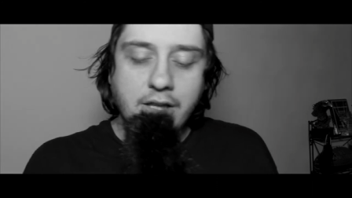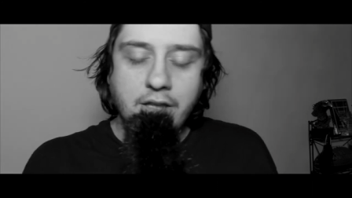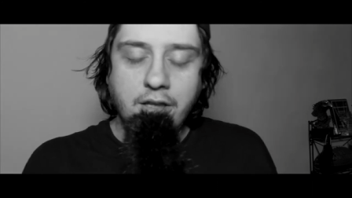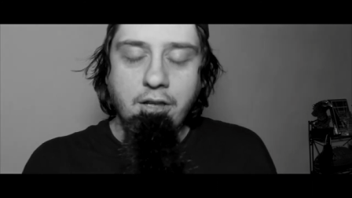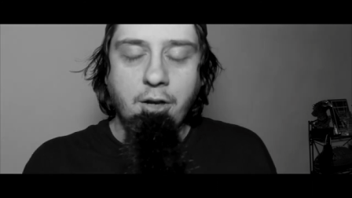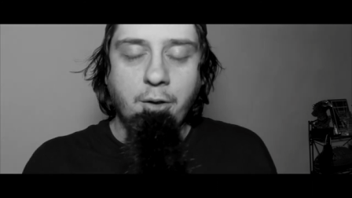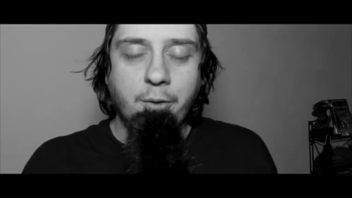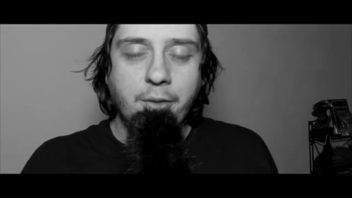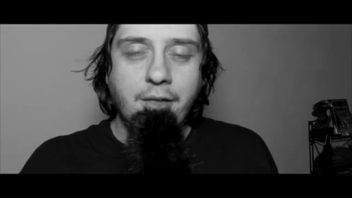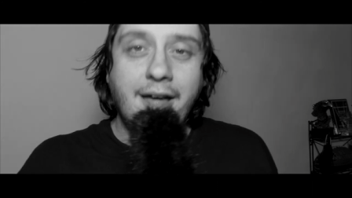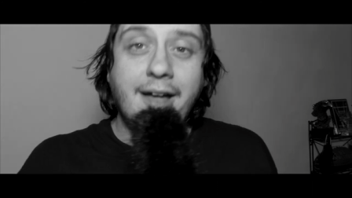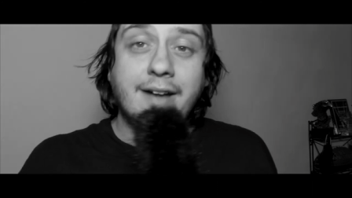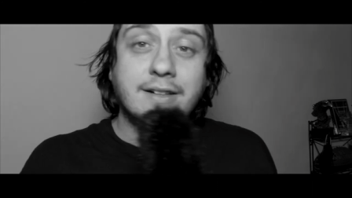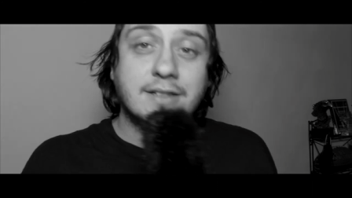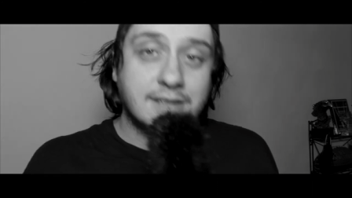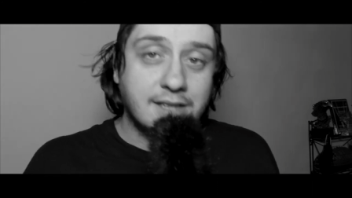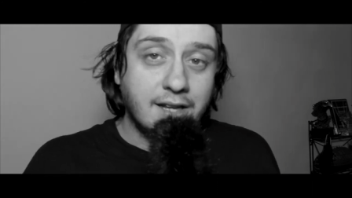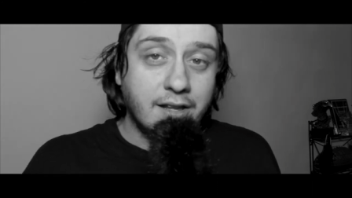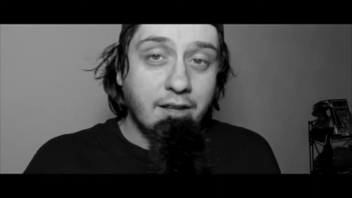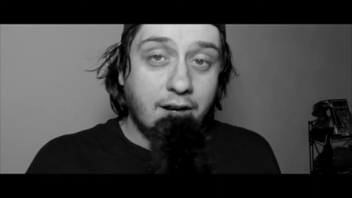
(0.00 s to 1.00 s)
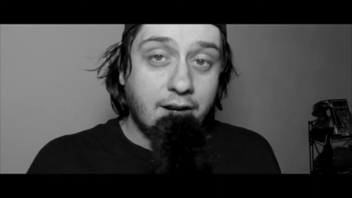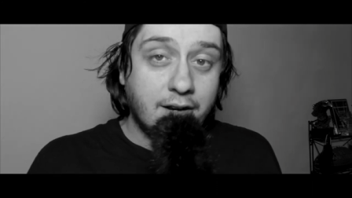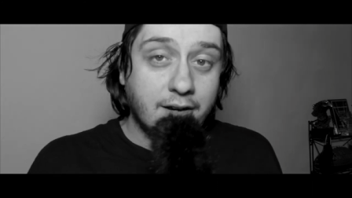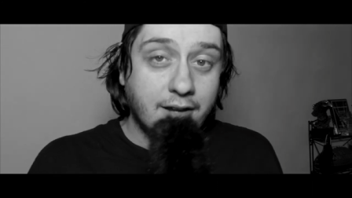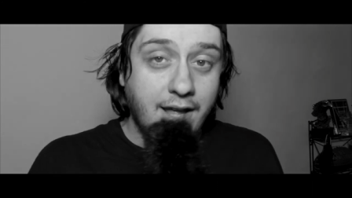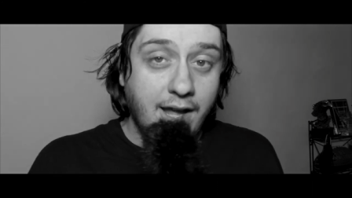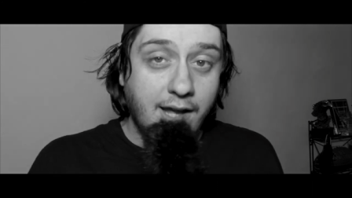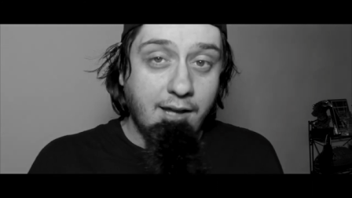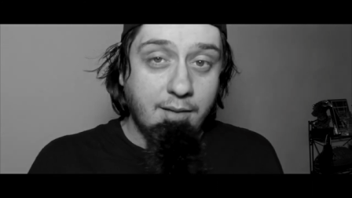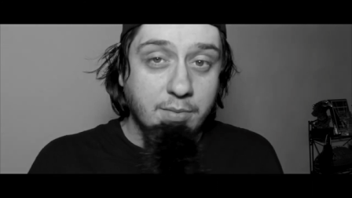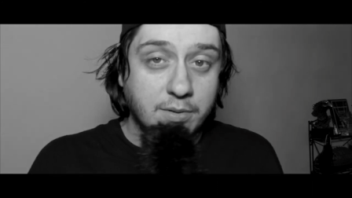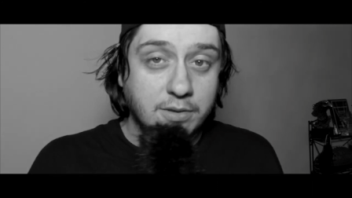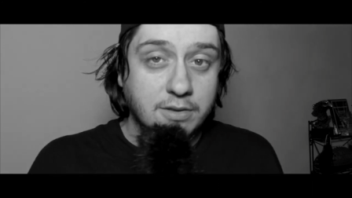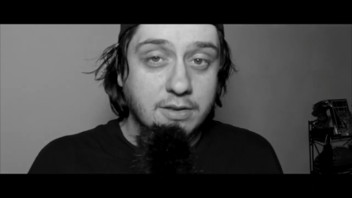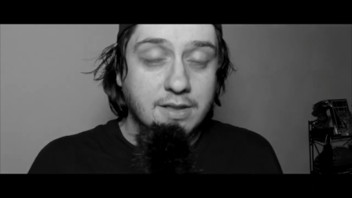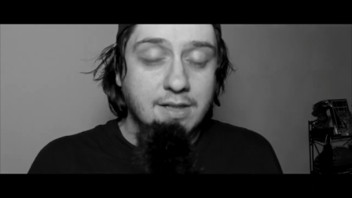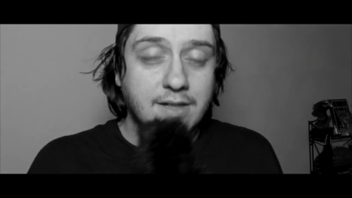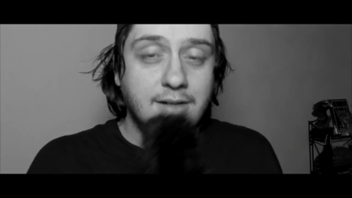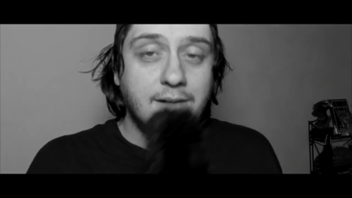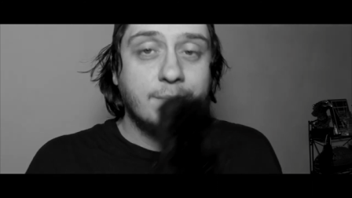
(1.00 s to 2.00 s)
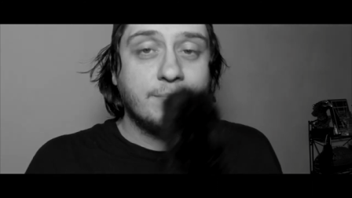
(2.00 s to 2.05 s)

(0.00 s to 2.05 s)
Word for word: you know, the XLR cables,